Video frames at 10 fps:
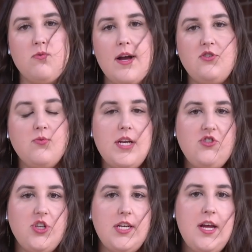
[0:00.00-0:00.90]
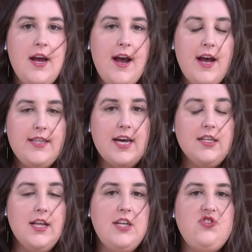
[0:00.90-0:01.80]
graduation that
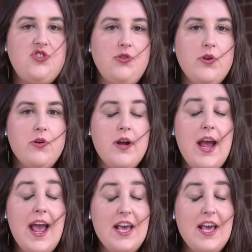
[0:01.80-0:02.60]
alleged shooter,